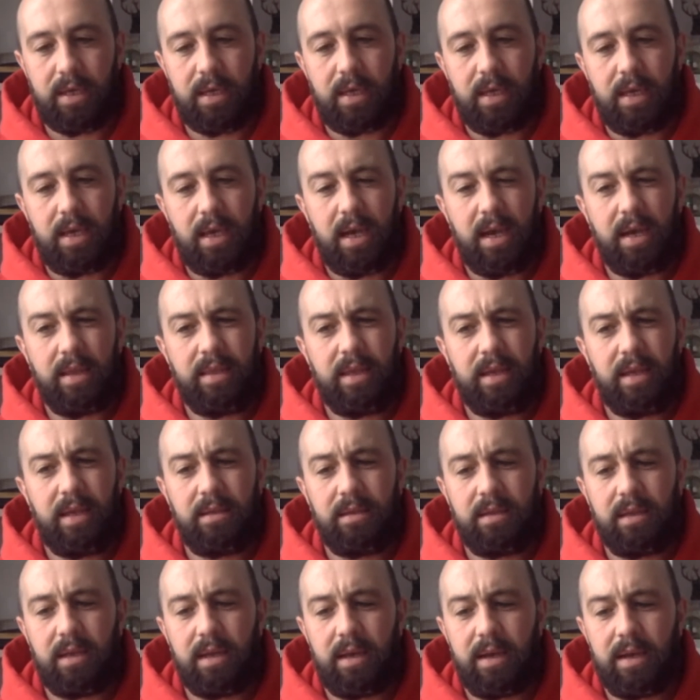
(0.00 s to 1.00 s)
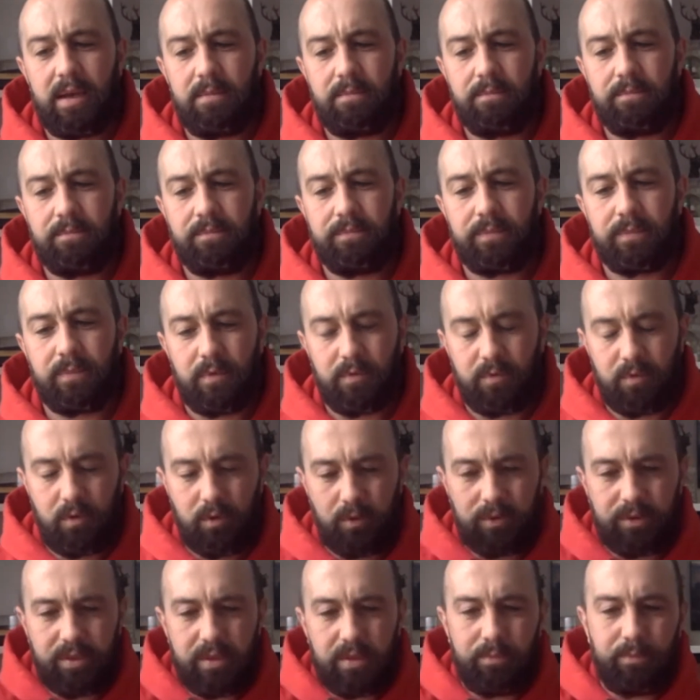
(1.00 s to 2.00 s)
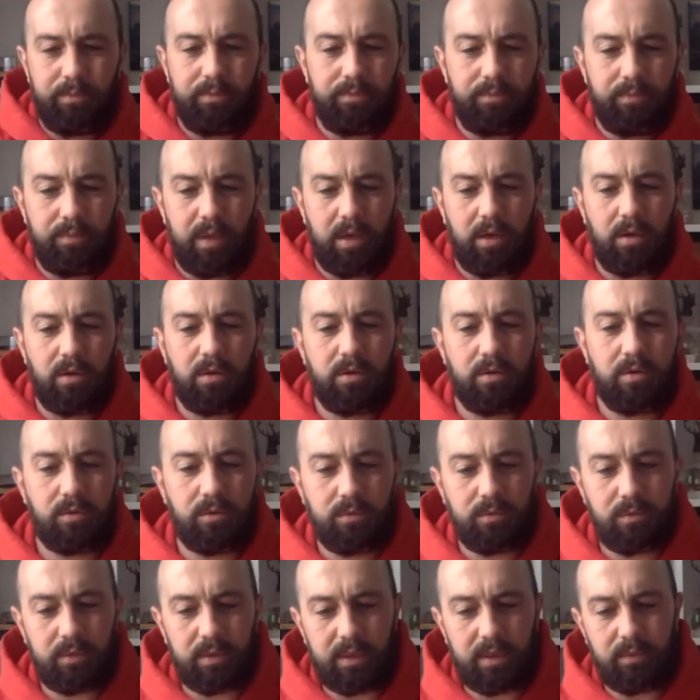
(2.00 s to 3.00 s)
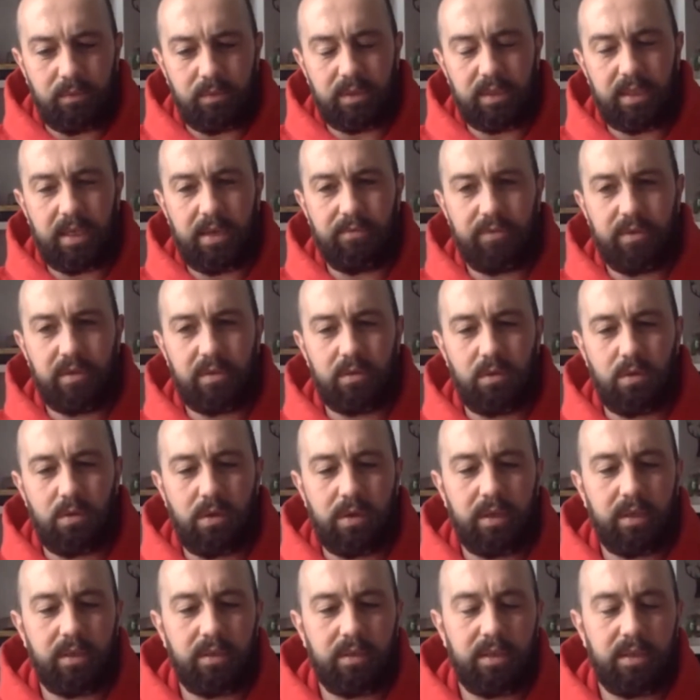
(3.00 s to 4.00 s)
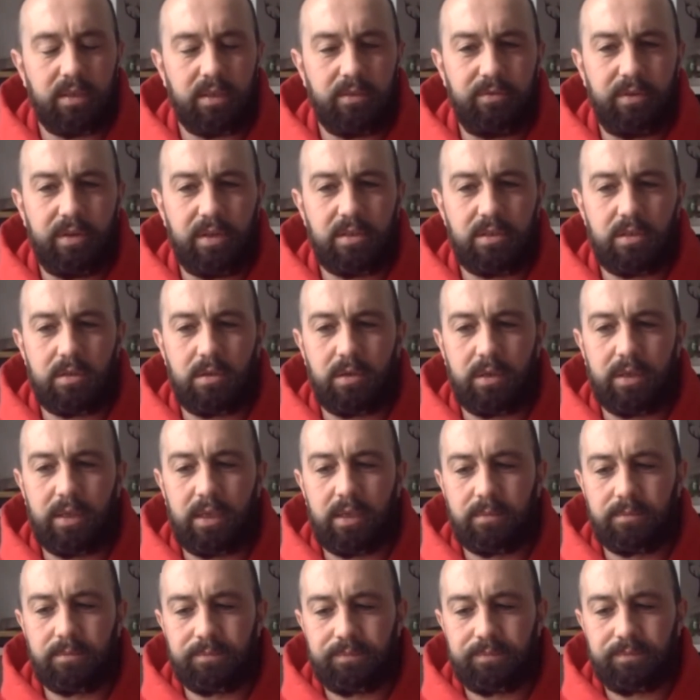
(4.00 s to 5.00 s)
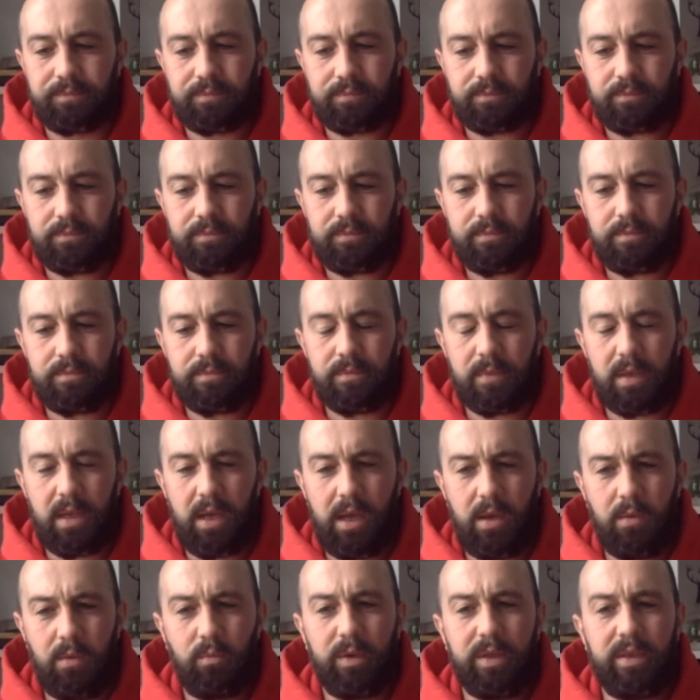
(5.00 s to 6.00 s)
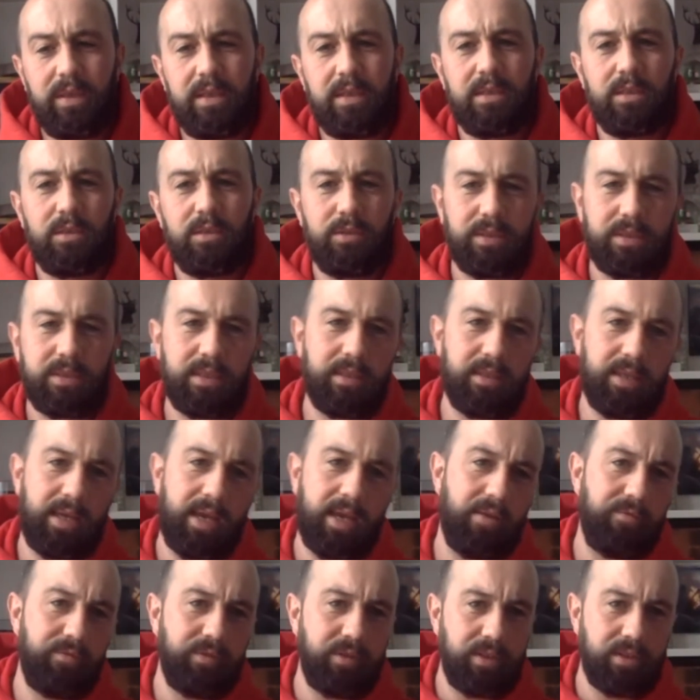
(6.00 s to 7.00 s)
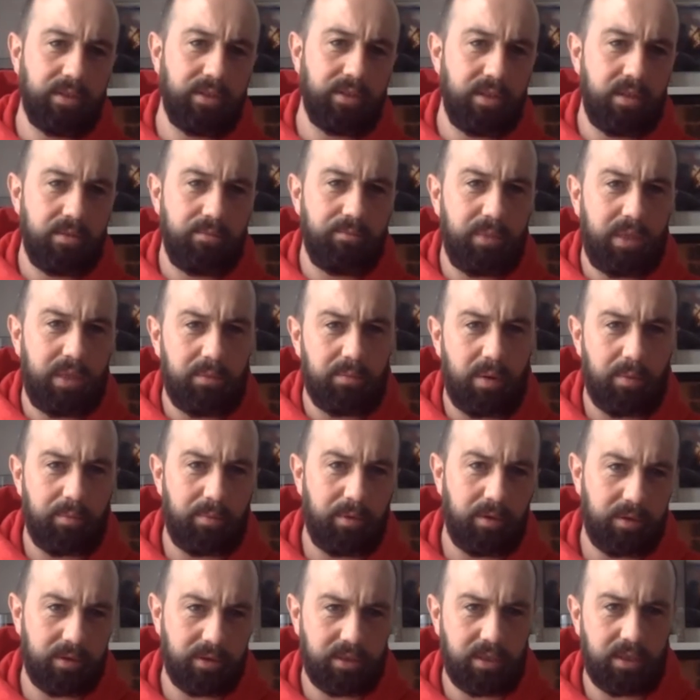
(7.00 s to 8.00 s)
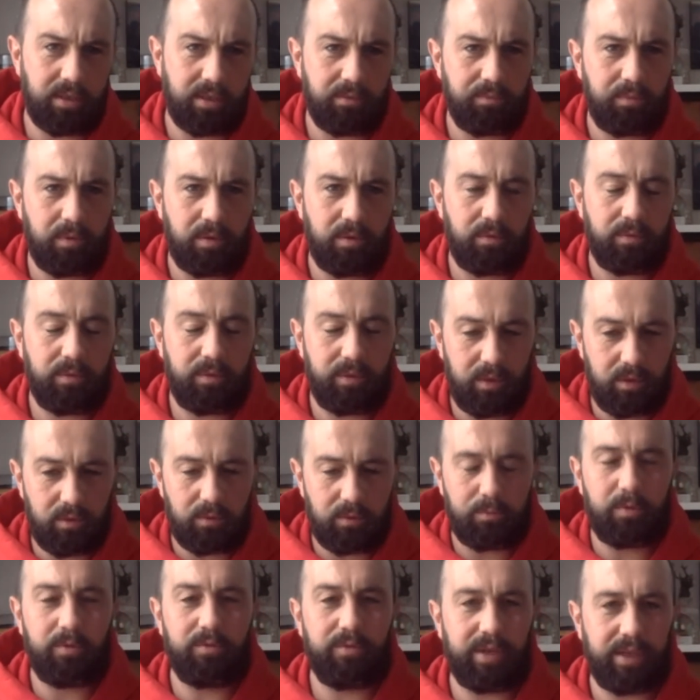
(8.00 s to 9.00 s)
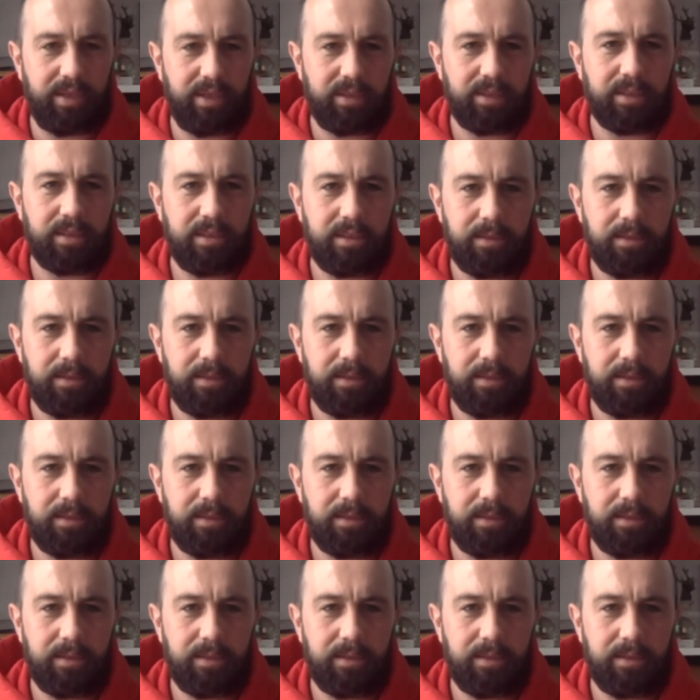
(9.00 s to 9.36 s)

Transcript: And then, of course, my uncle was given a lawyer, a defense lawyer. And when they looked at the evidence that me and my brothers had, provided,